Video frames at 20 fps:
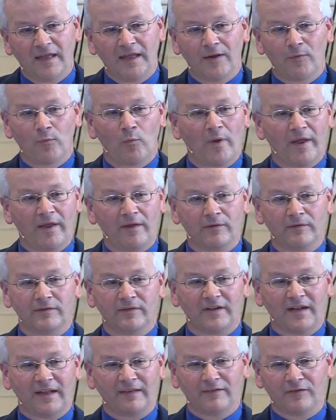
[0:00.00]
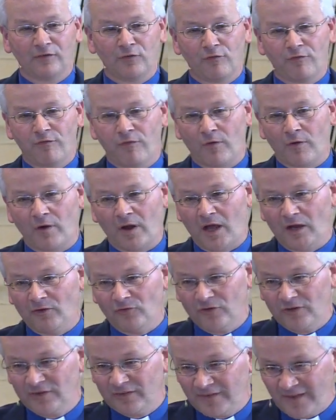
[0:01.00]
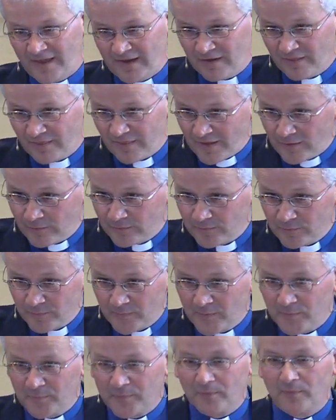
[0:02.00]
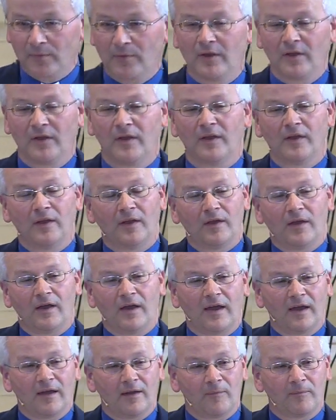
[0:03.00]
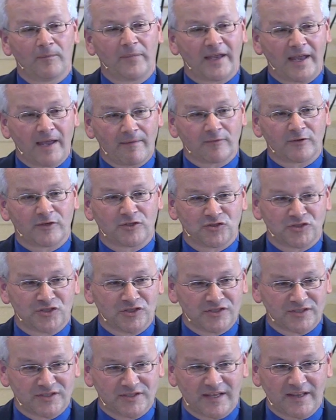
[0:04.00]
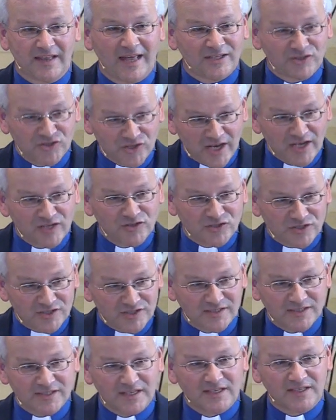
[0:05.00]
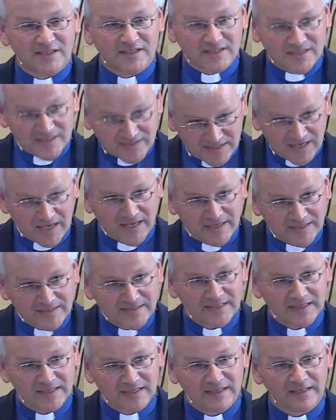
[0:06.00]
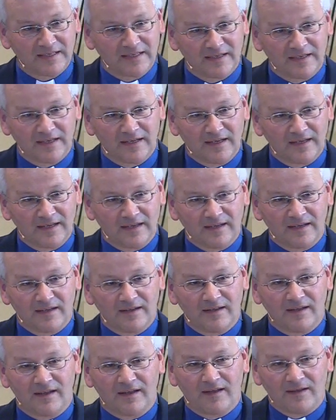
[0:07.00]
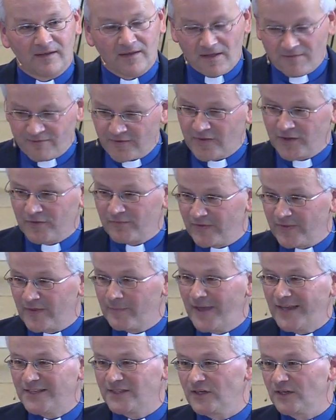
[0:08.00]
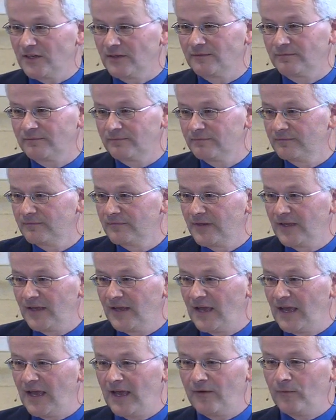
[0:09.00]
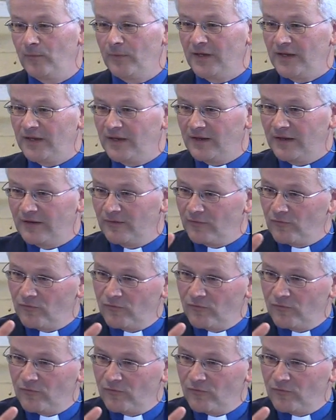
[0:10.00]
In Wales in 1904, 110,000 people became Christians. That changes society for the better. And we